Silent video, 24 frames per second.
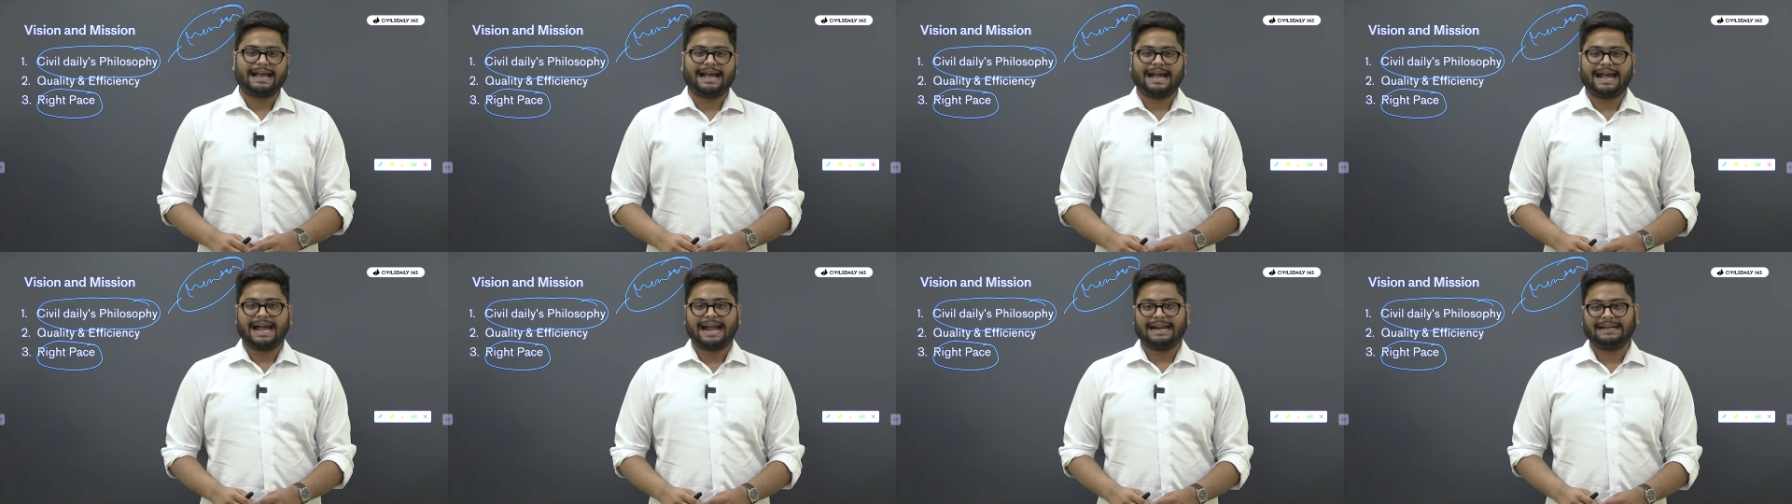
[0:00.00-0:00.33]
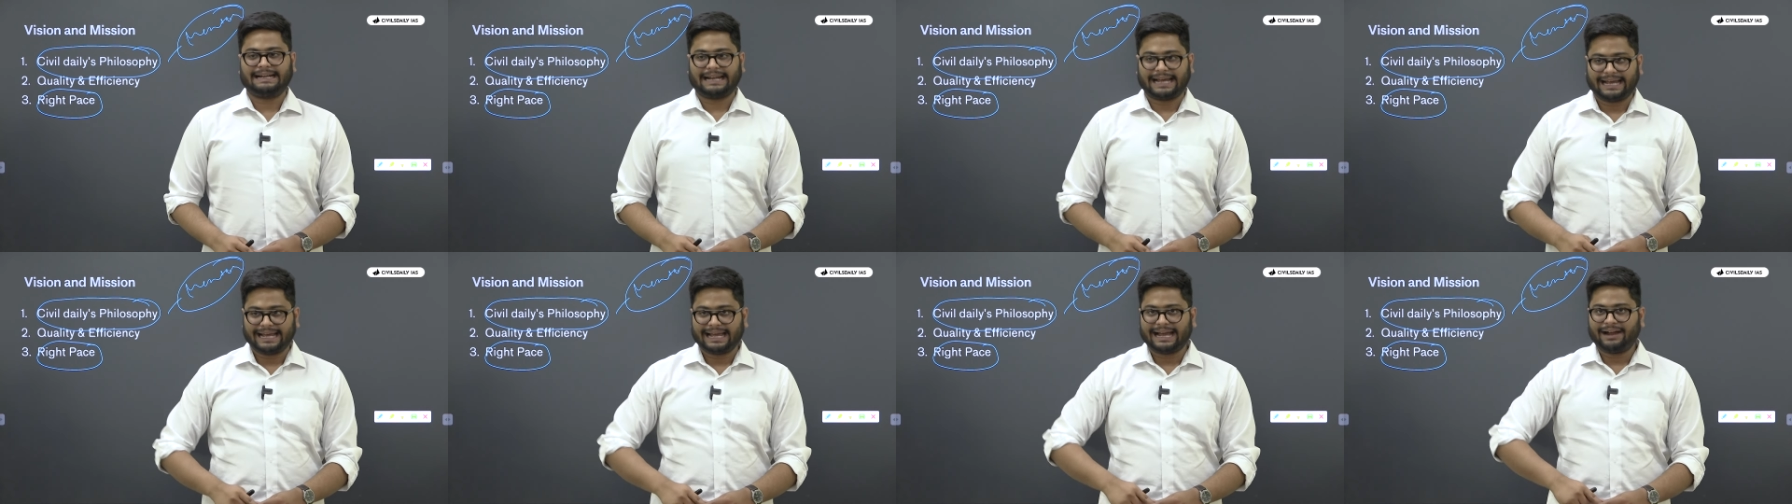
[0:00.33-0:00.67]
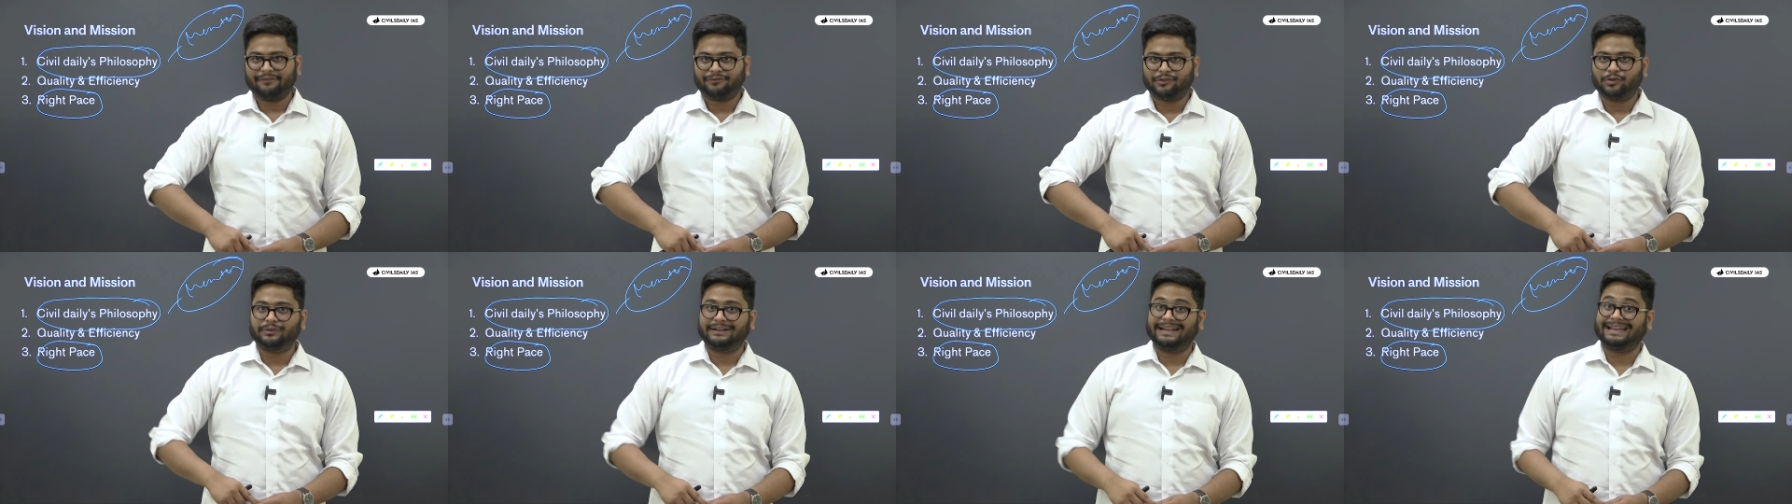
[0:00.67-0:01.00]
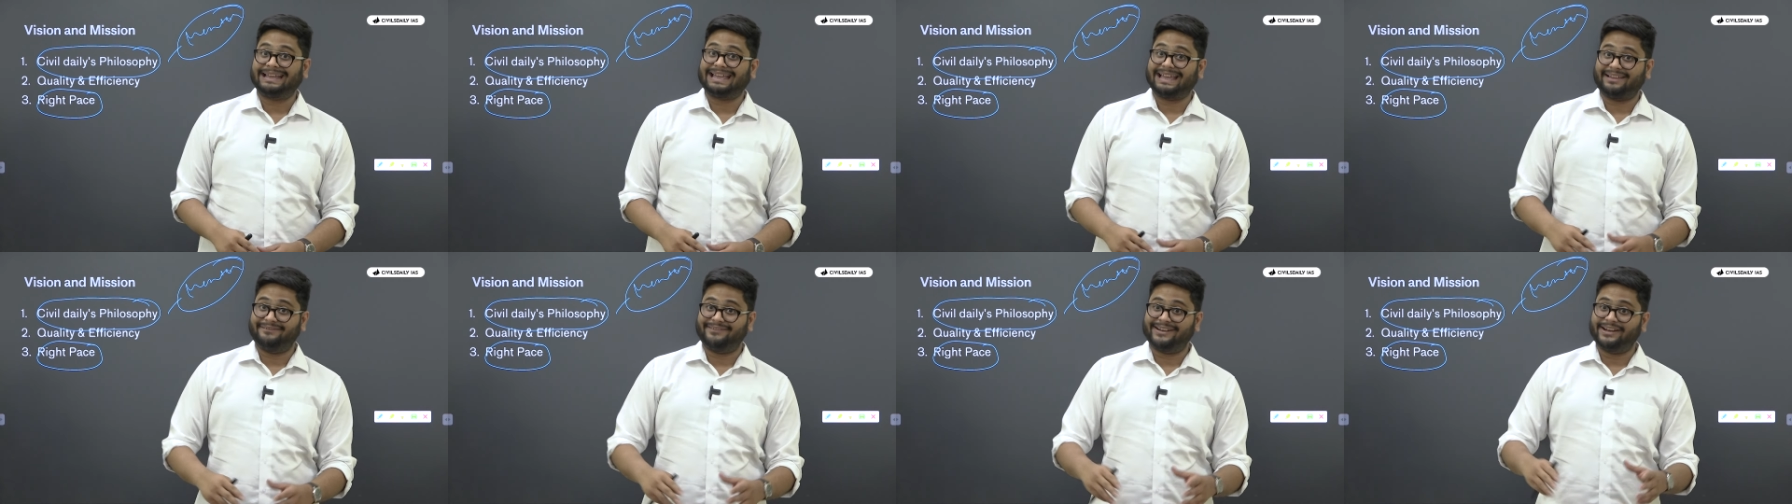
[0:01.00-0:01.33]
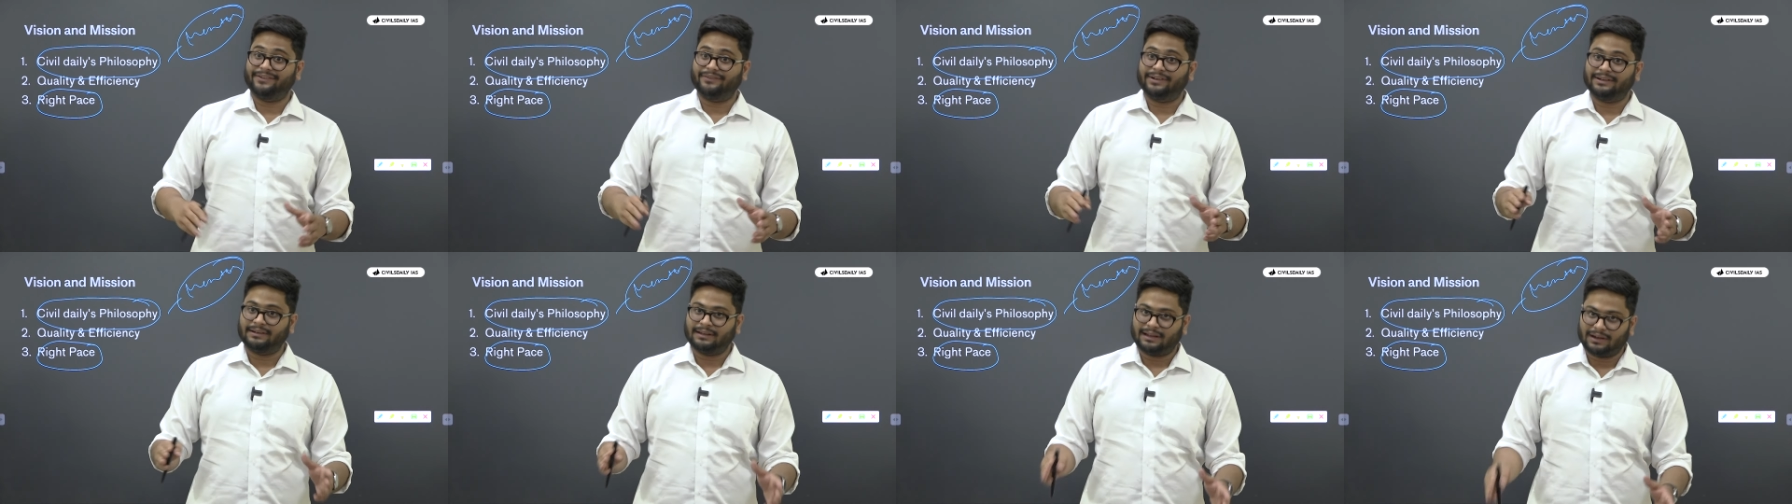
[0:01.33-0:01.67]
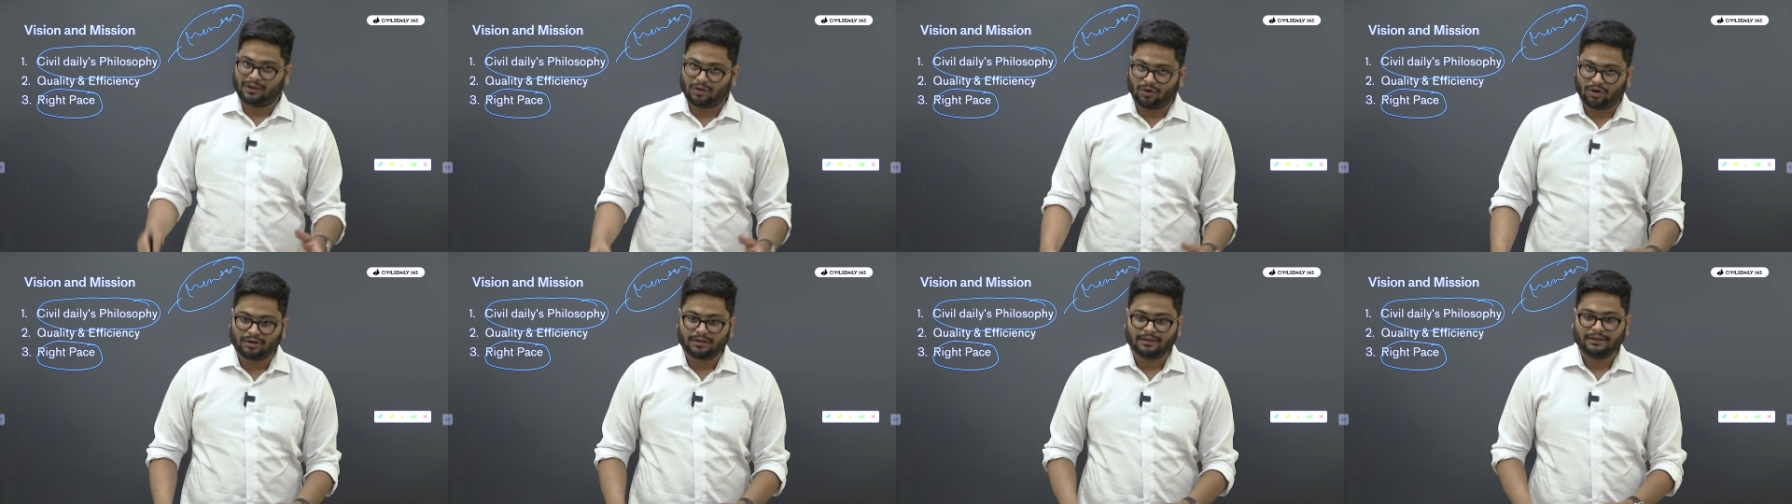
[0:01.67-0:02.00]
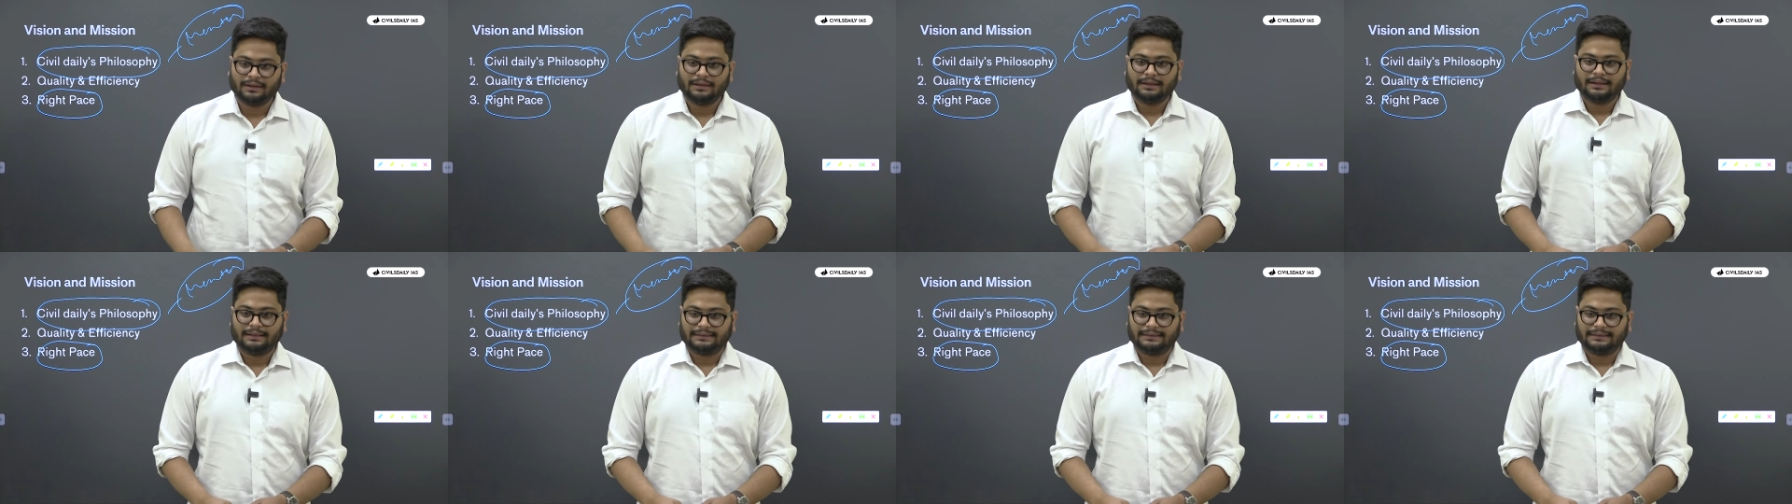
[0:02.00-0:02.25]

and I have to take everyone along.